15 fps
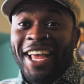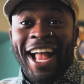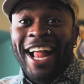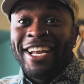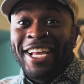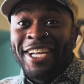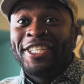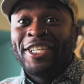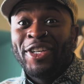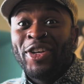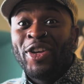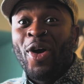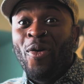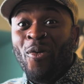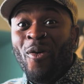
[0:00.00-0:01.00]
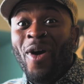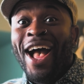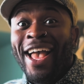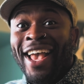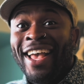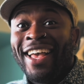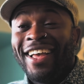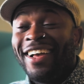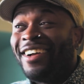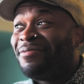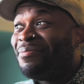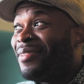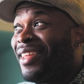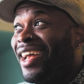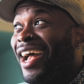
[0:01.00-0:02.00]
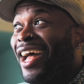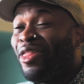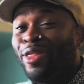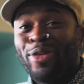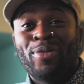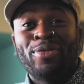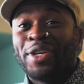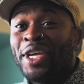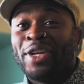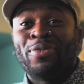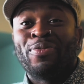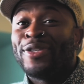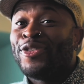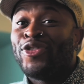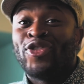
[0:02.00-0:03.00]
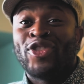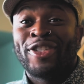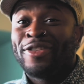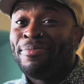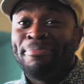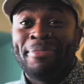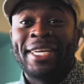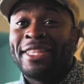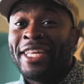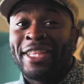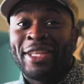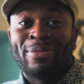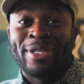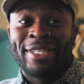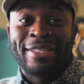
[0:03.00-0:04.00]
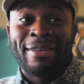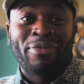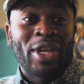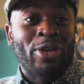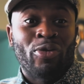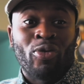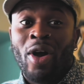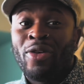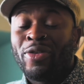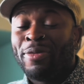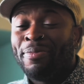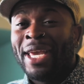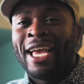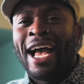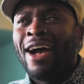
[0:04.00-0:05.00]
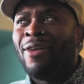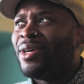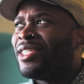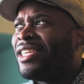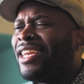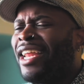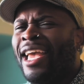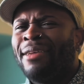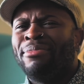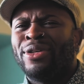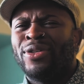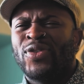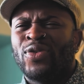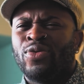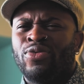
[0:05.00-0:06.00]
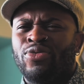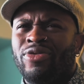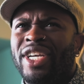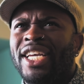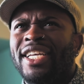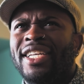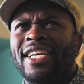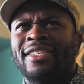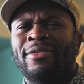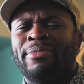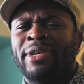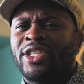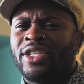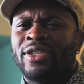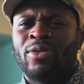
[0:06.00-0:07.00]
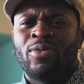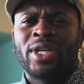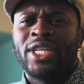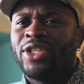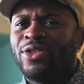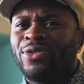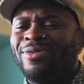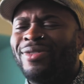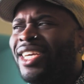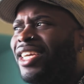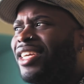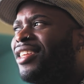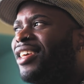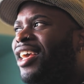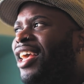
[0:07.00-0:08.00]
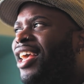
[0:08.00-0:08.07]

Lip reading: And I didn't know why. I thought it was just me, that there was something wrong with me. I wasn't able to read as much as I wanted to read.